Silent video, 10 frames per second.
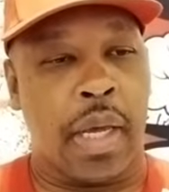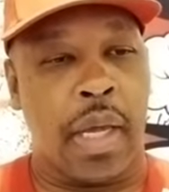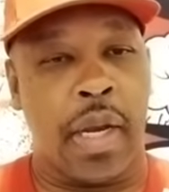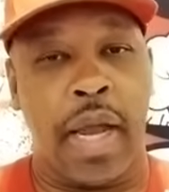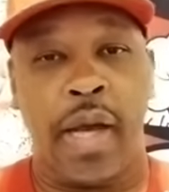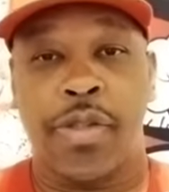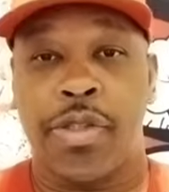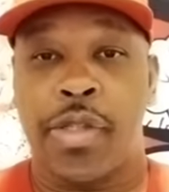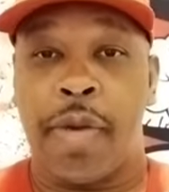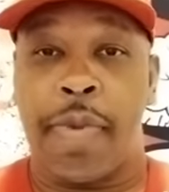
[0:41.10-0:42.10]
And now
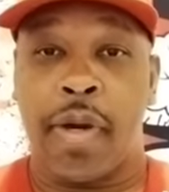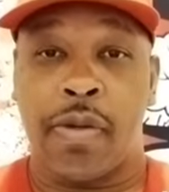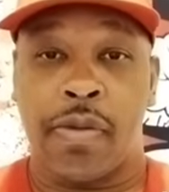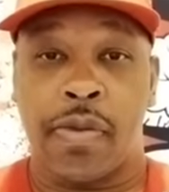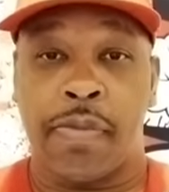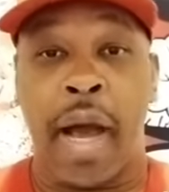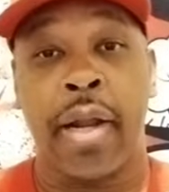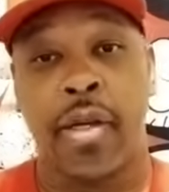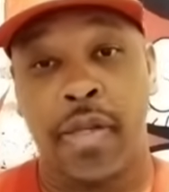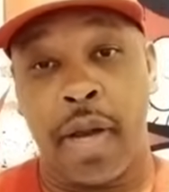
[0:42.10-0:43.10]
she talking about,
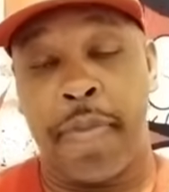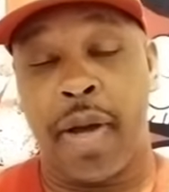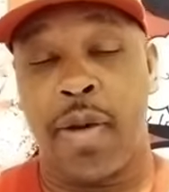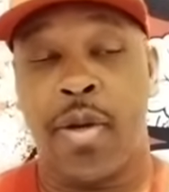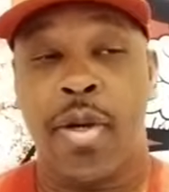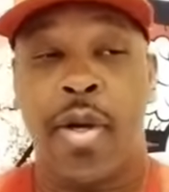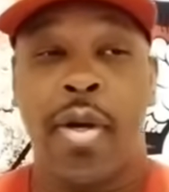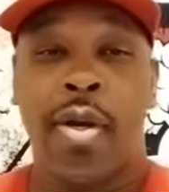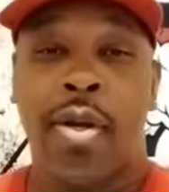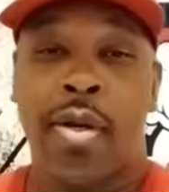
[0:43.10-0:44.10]
Monica talking about
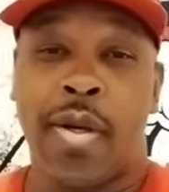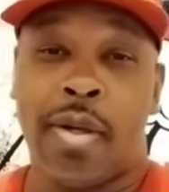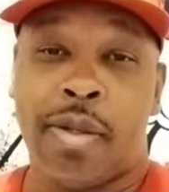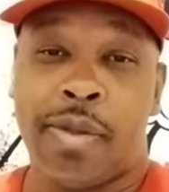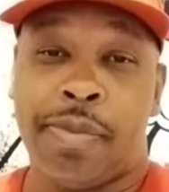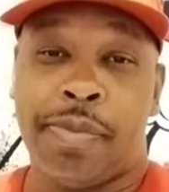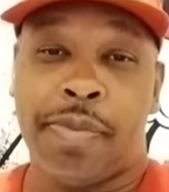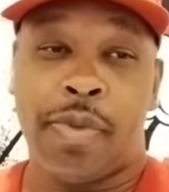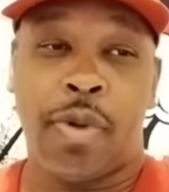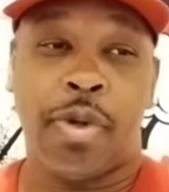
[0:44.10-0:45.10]

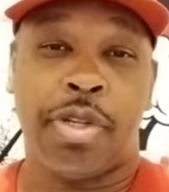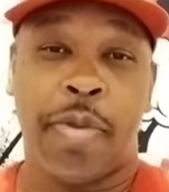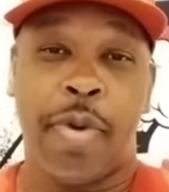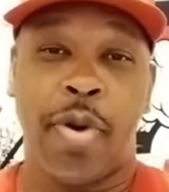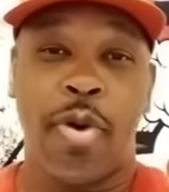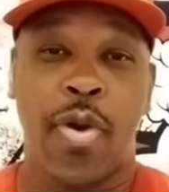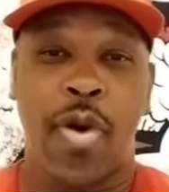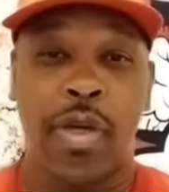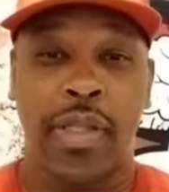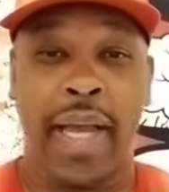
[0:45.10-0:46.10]
her and C-Mary no
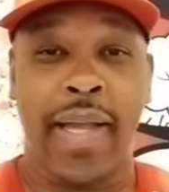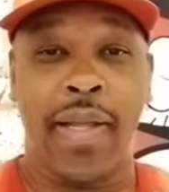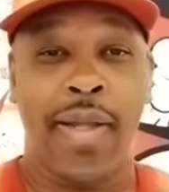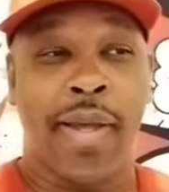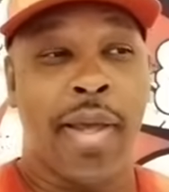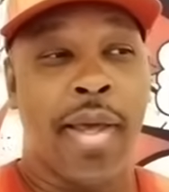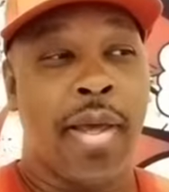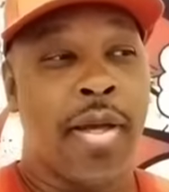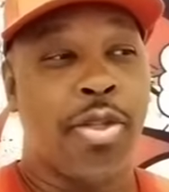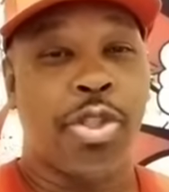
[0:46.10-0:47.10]
longer dating.
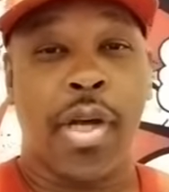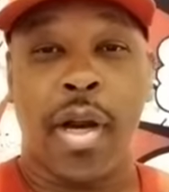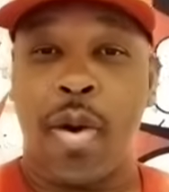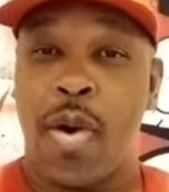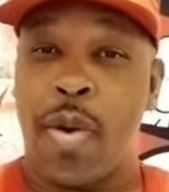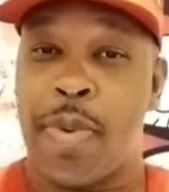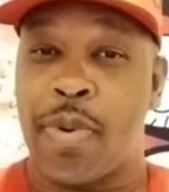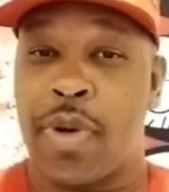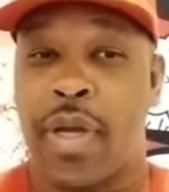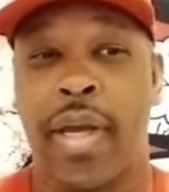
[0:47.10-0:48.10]
She got her heart
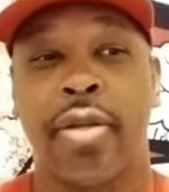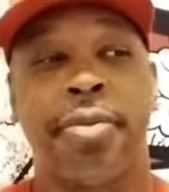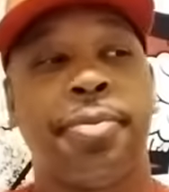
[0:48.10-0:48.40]
broke again.